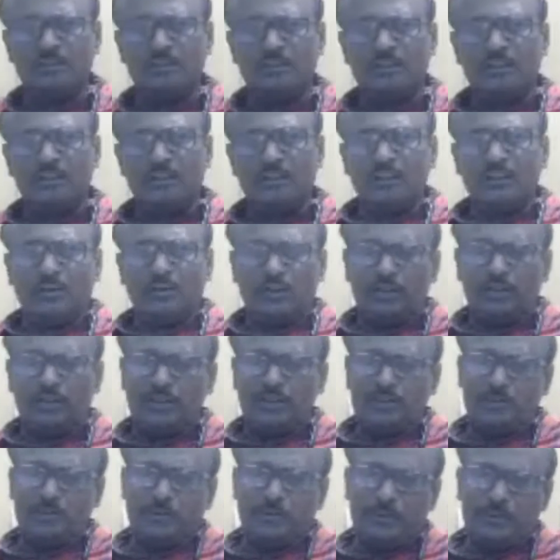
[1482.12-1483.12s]
or it may
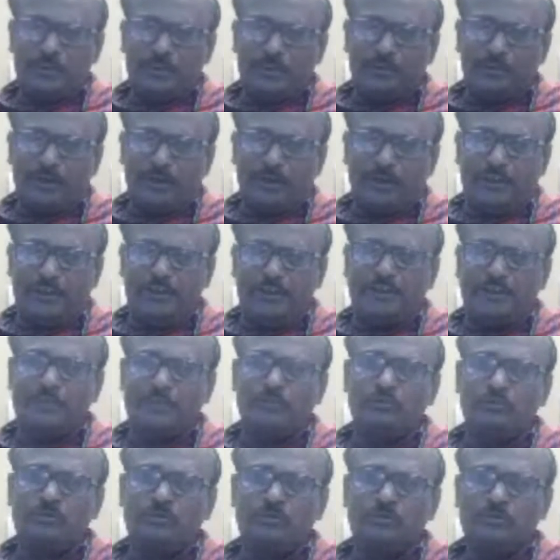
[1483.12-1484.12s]
be divided
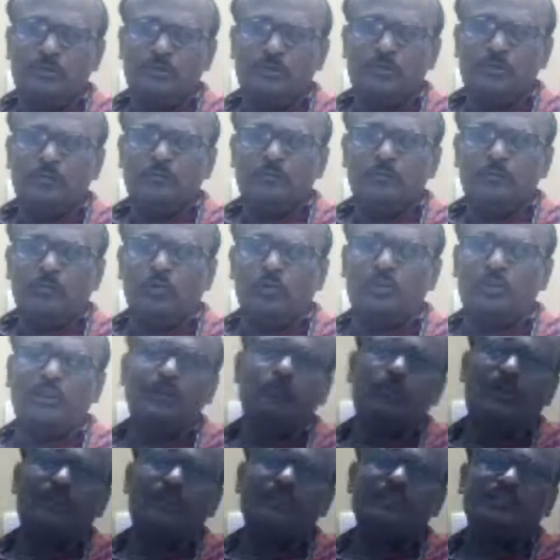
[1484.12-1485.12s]
into more than one
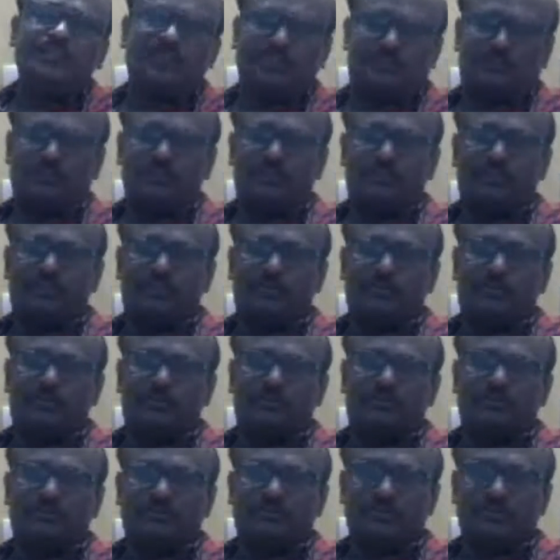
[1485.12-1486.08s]
session divisions.